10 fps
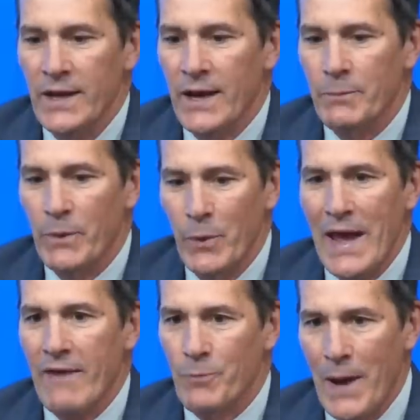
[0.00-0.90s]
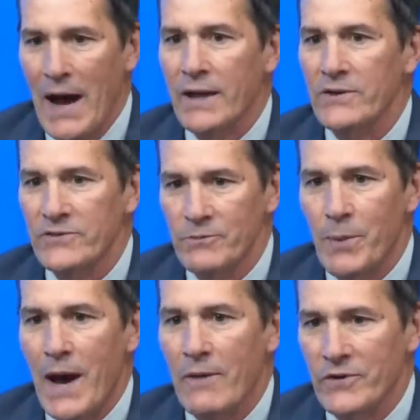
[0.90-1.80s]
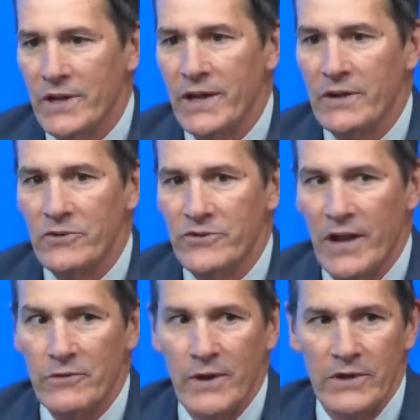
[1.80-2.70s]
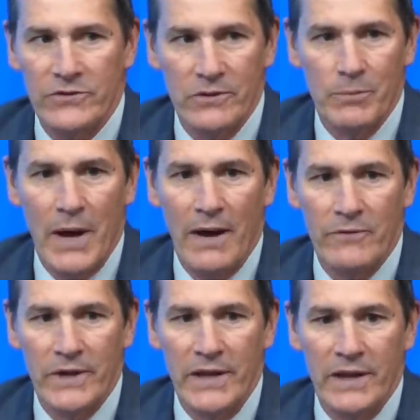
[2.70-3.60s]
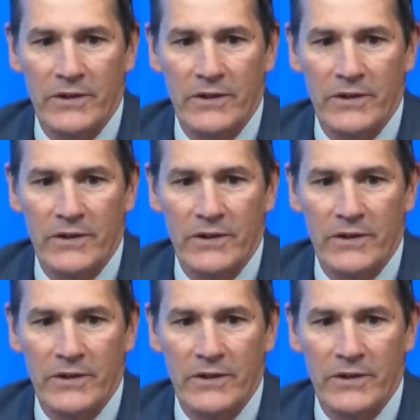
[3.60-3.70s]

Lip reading: but we have pockets of poverty, intergenerational poverty,